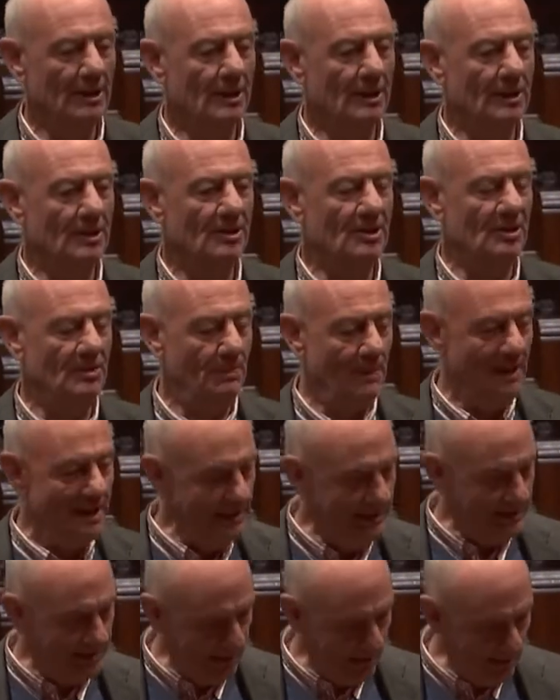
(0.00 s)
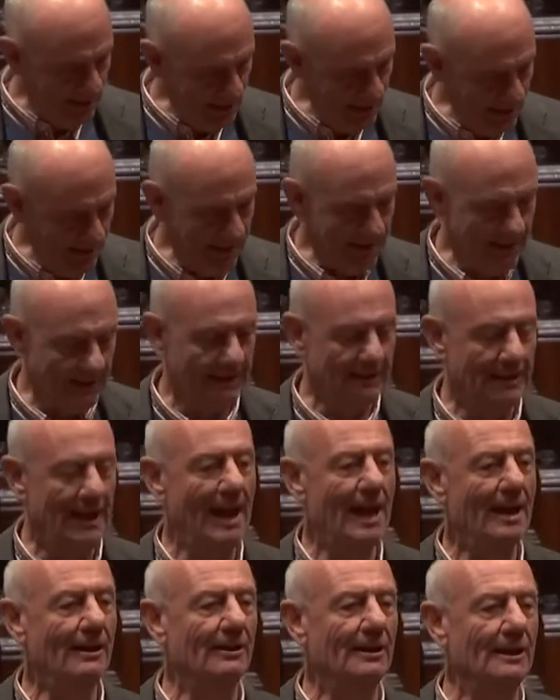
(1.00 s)
species
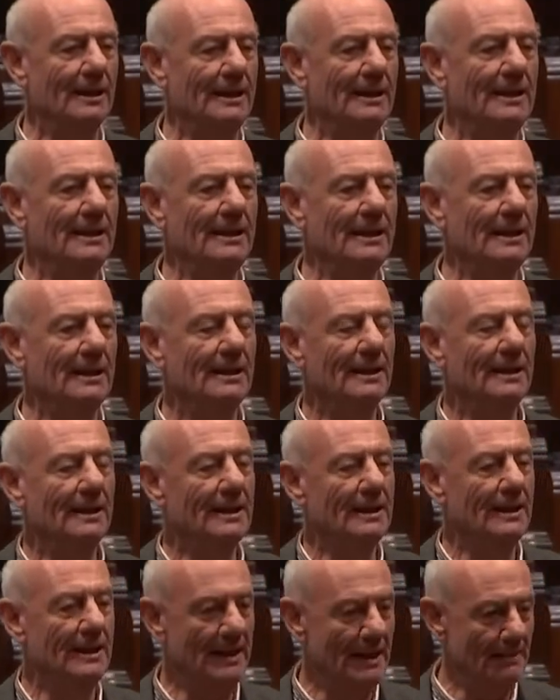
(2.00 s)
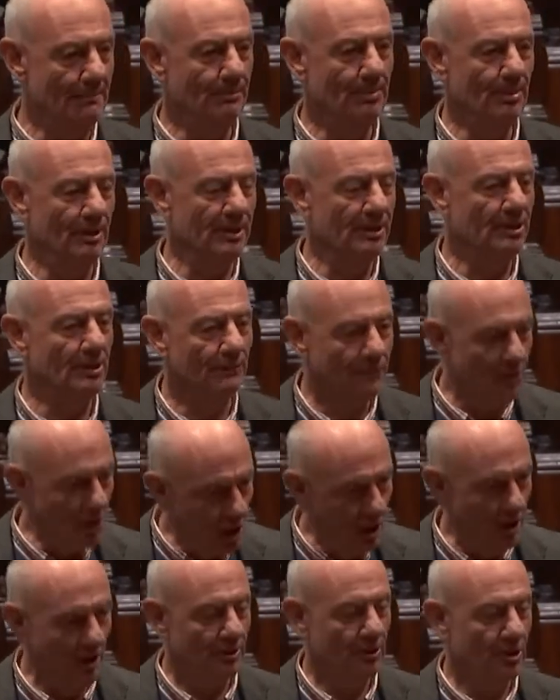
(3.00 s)
carry the imprint of
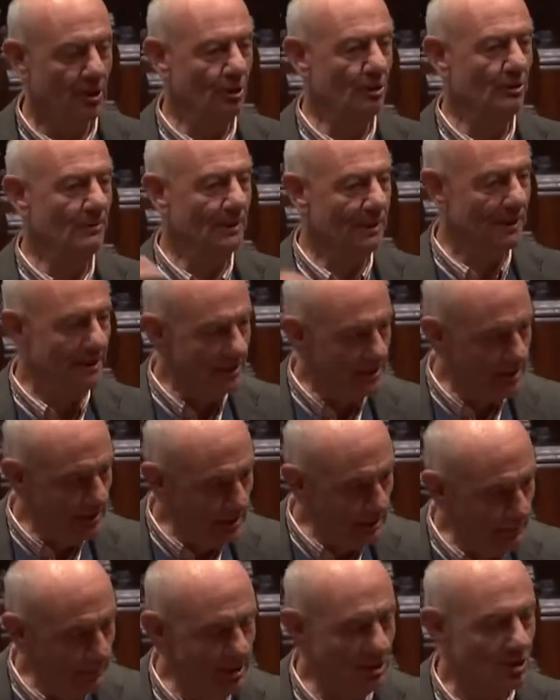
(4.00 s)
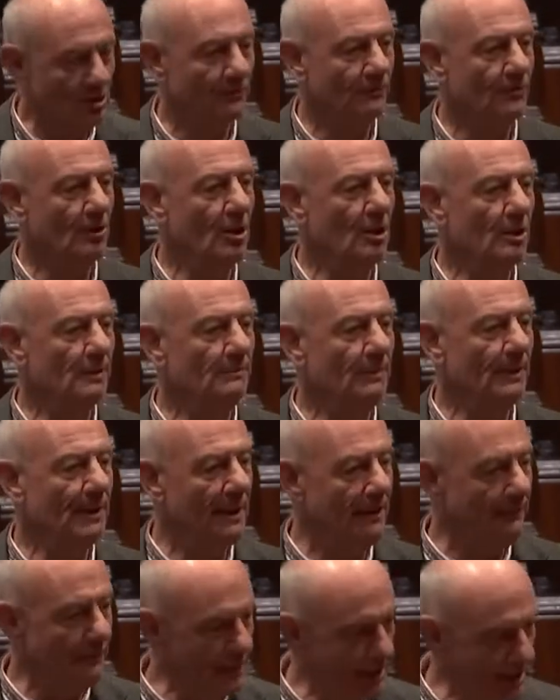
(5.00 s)
God, humans the image of God, but
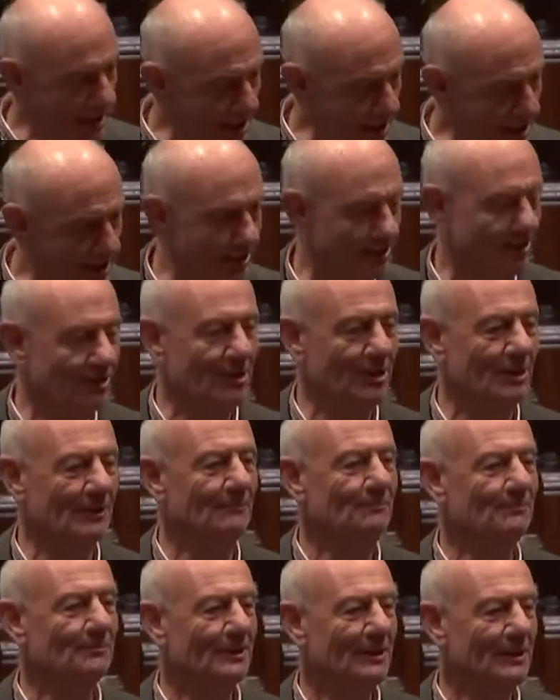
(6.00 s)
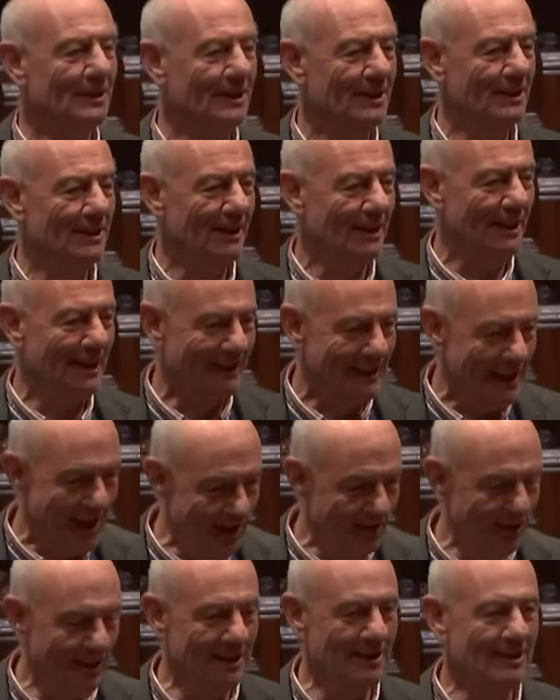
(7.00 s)
everything else
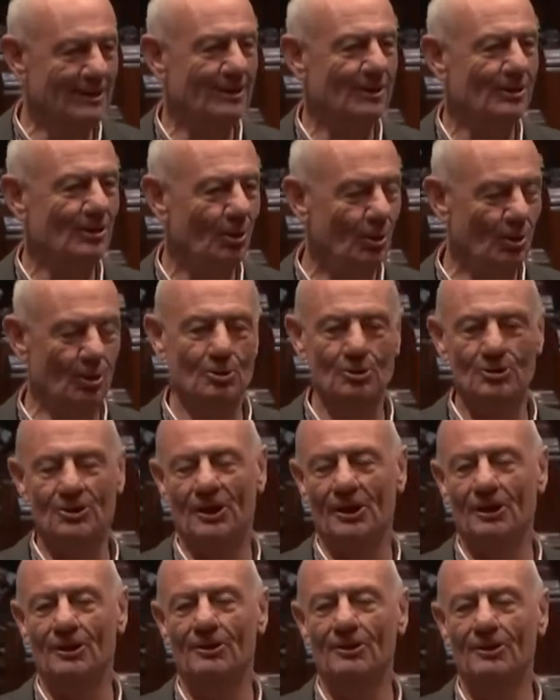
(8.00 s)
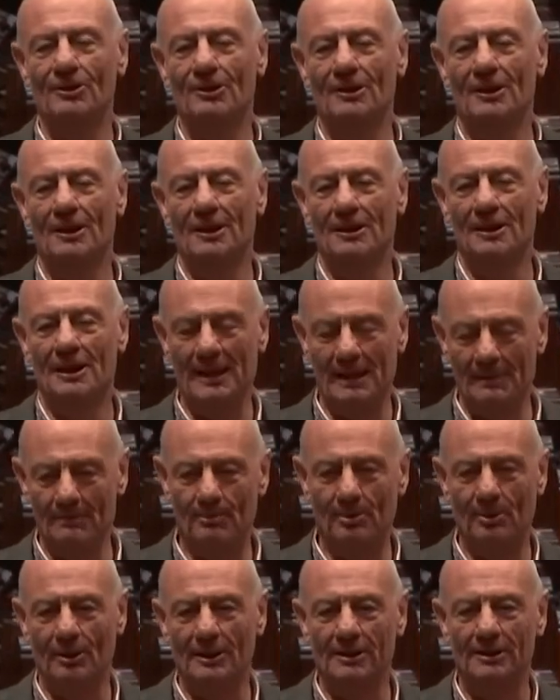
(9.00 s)
carries also the
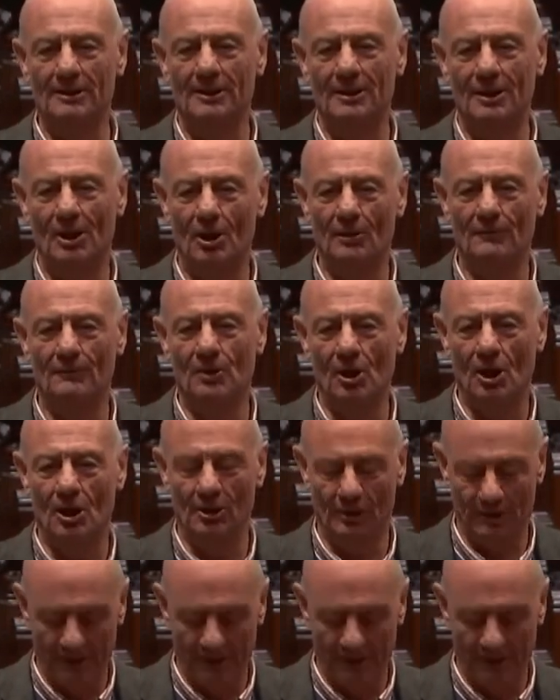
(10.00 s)
imprint of God.